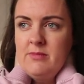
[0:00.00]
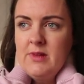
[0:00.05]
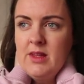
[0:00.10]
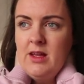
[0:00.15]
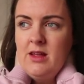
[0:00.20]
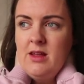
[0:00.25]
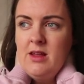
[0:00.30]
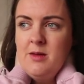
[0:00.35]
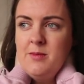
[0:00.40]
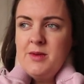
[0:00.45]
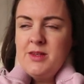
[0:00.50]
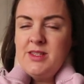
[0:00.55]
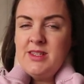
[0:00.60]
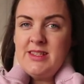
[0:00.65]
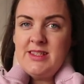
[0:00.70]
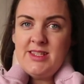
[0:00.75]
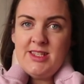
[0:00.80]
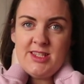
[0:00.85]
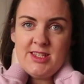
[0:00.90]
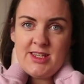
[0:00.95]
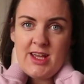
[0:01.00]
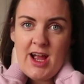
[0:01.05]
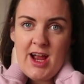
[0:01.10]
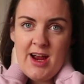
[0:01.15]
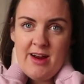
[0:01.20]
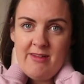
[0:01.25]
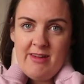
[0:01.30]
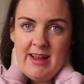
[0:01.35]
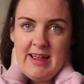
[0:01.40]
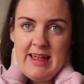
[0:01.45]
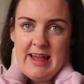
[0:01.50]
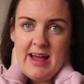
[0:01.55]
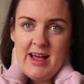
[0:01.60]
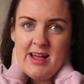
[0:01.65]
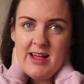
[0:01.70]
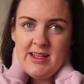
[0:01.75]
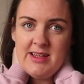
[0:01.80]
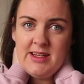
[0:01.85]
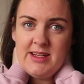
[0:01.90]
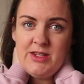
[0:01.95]
because it's scary
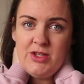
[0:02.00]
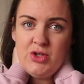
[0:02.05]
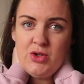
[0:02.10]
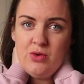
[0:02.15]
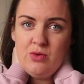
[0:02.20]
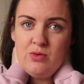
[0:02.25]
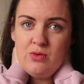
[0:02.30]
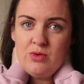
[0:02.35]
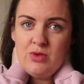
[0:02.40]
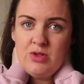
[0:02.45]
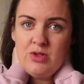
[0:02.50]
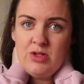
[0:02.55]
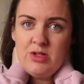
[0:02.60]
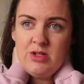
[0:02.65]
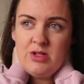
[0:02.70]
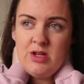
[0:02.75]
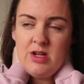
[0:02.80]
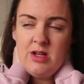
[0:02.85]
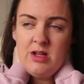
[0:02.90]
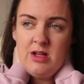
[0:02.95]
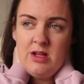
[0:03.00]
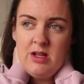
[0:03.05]
and I don't